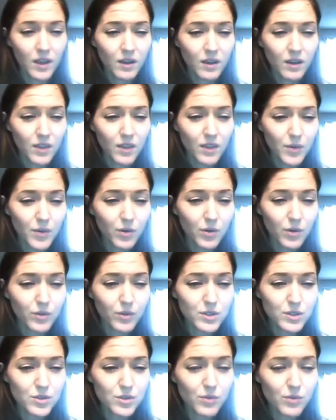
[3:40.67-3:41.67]
There were
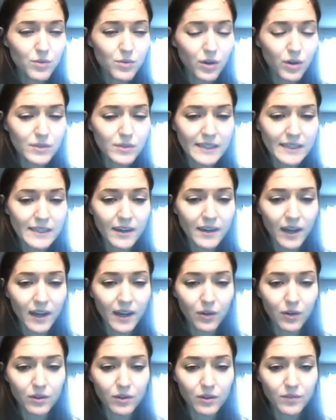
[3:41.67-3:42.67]
only 2 roads in and
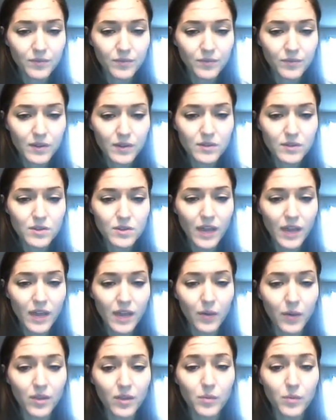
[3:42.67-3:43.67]
out, so that
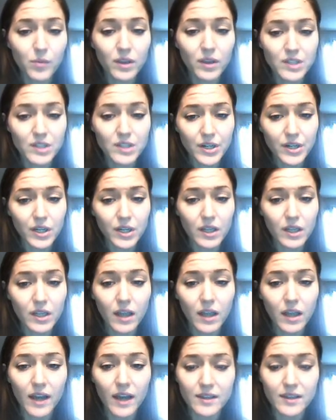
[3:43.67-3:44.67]
way the military could
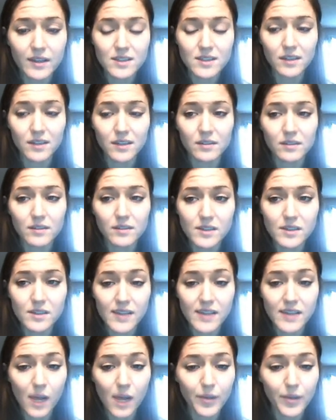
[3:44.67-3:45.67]
lock us in,
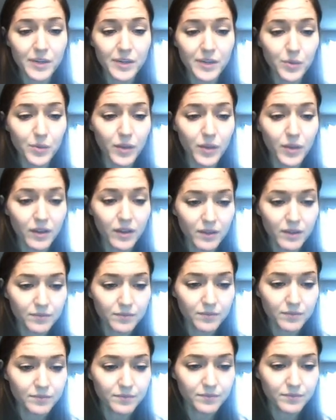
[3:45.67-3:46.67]
stop any rebellion.
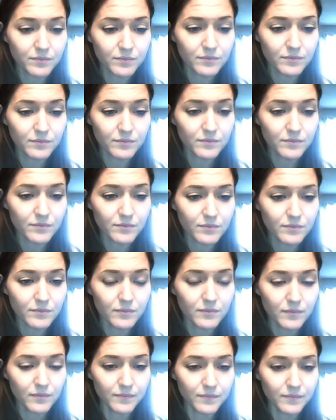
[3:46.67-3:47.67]

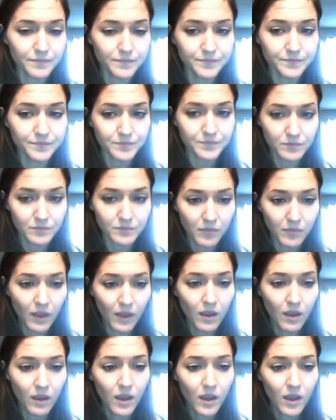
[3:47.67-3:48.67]
In
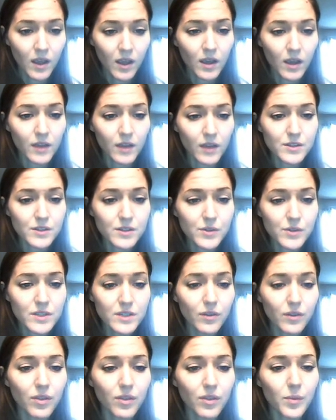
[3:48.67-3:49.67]

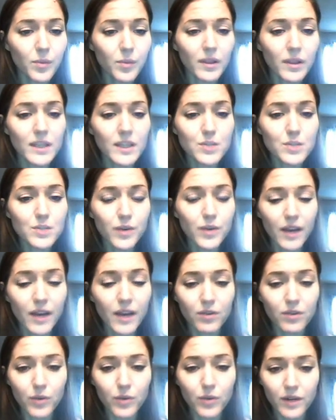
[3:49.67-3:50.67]
Soweto, the police were
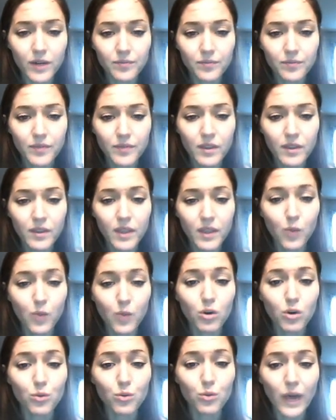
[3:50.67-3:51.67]
everywhere. They
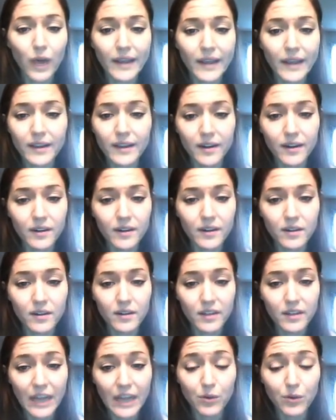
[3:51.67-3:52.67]
wore riot gear.
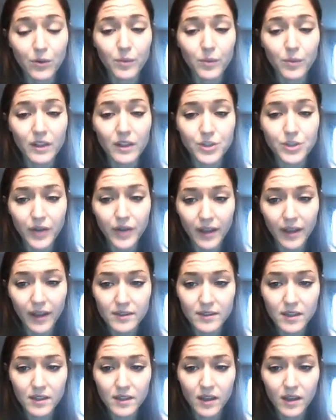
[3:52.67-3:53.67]
They were
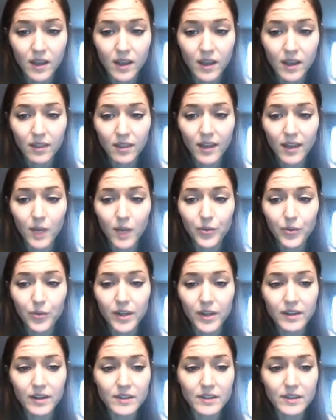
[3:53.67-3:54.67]
militarized. They
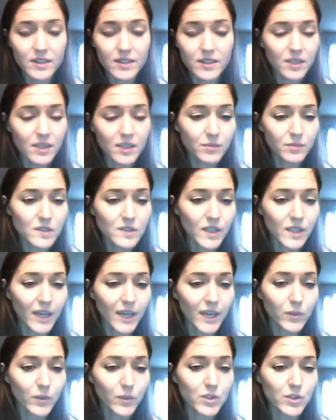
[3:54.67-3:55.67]
operated in teams
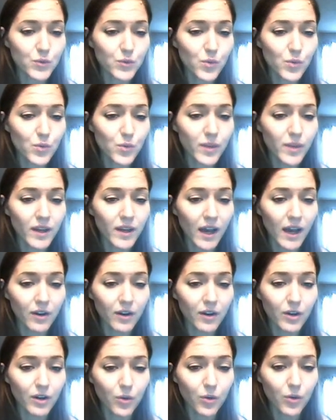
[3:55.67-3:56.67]
and would swoop in out of
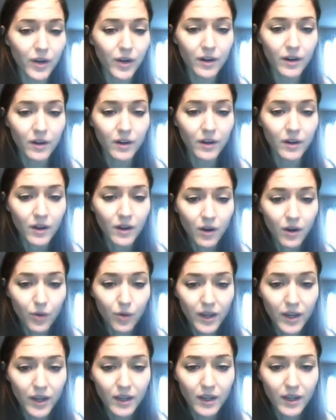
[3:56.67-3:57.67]
nowhere,
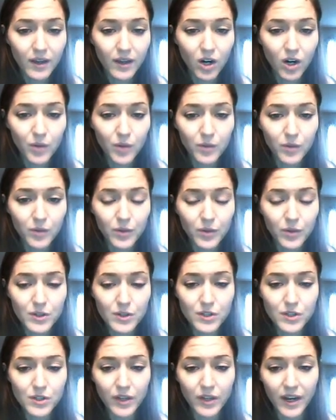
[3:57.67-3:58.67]
riding in armored
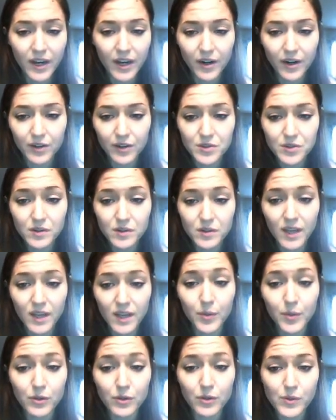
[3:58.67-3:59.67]
personal carriers,
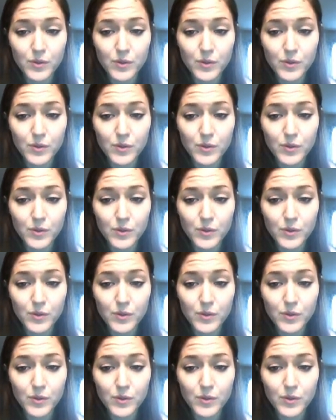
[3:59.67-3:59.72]
hippos we